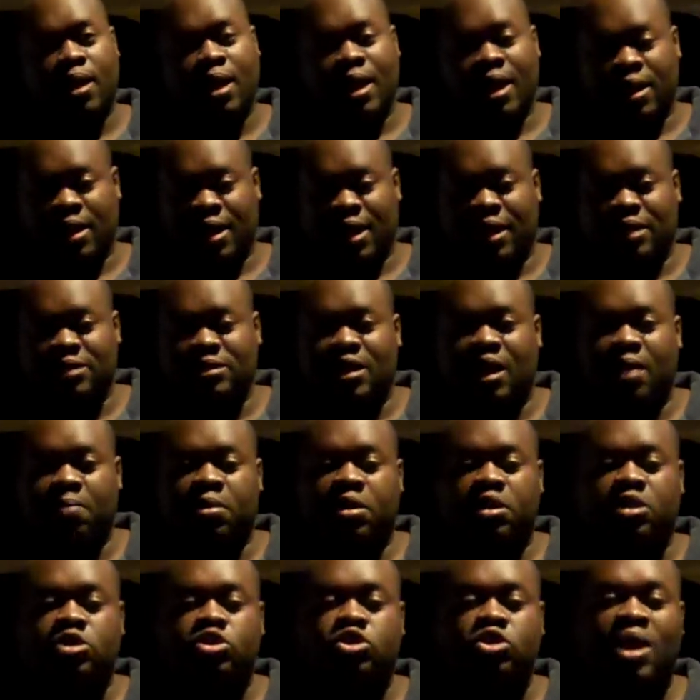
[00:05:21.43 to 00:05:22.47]
And like I said, I'm
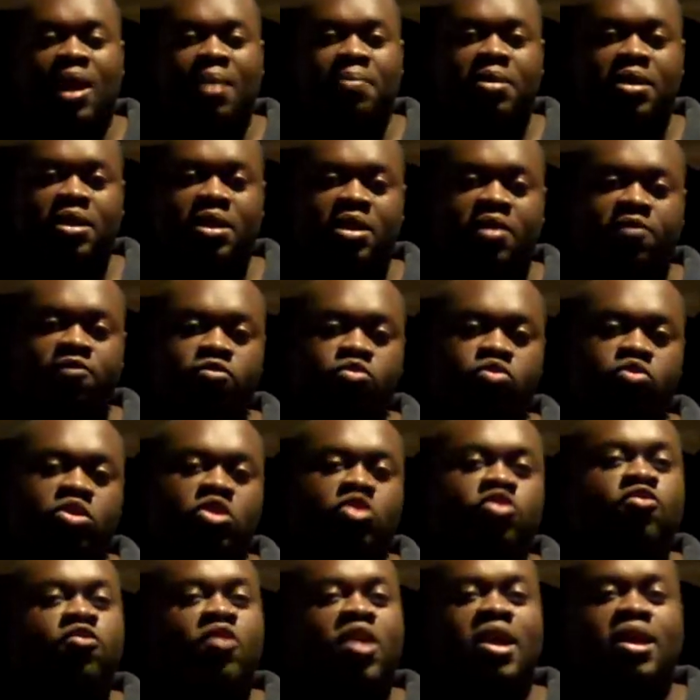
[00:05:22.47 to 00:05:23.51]
gonna give you the
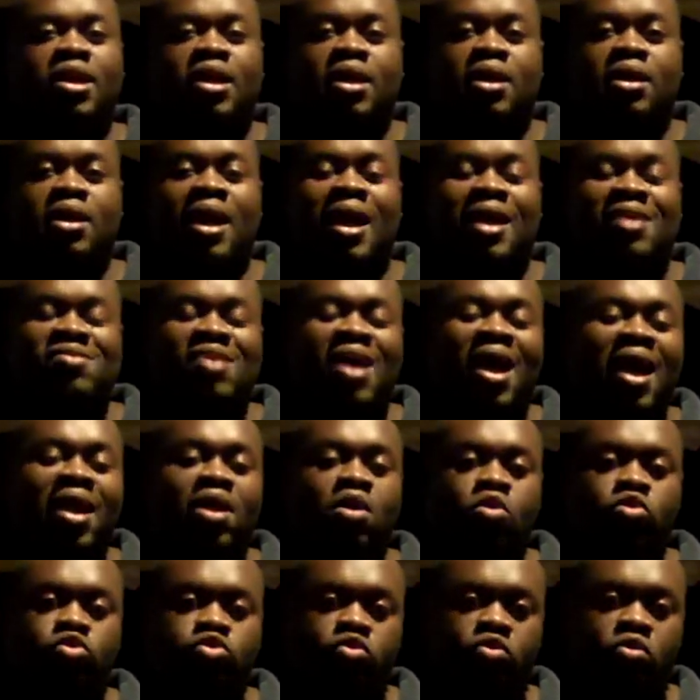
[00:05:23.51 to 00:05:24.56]
training as I
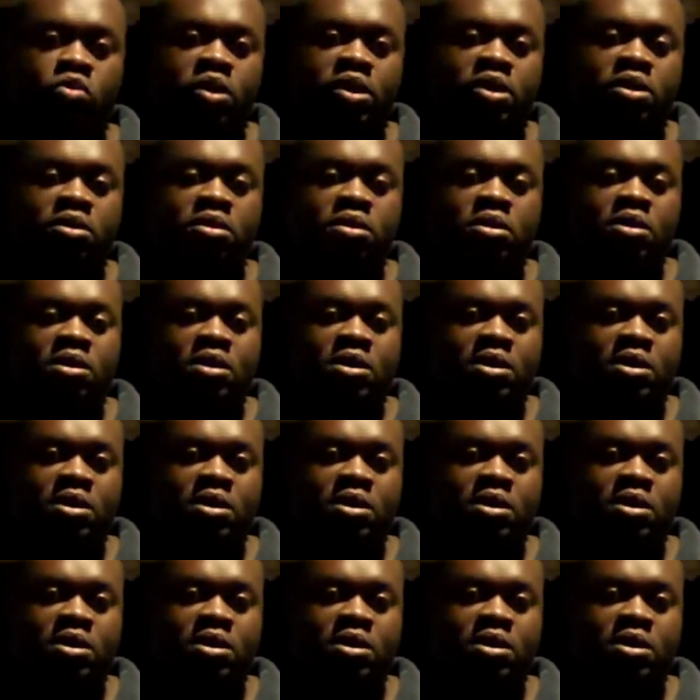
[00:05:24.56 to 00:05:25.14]
go through it.